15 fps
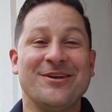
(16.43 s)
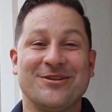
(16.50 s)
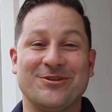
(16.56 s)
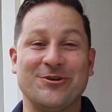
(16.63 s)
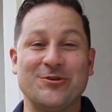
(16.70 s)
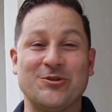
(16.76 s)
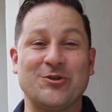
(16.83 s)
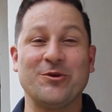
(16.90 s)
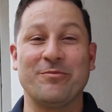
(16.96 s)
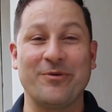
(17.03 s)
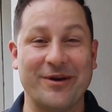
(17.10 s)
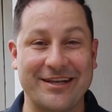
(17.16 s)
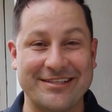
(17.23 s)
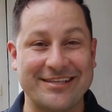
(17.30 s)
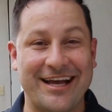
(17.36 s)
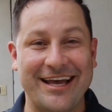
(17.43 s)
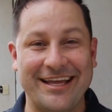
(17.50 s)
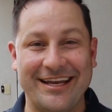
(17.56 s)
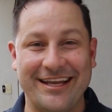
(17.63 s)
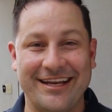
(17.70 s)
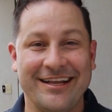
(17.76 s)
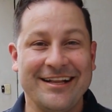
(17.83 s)
So super
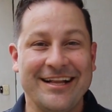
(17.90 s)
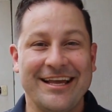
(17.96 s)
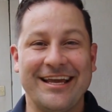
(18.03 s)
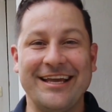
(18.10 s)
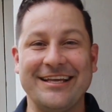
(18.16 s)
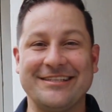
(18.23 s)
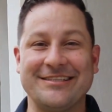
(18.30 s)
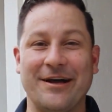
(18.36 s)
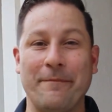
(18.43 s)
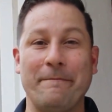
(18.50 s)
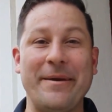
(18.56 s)
excited. It's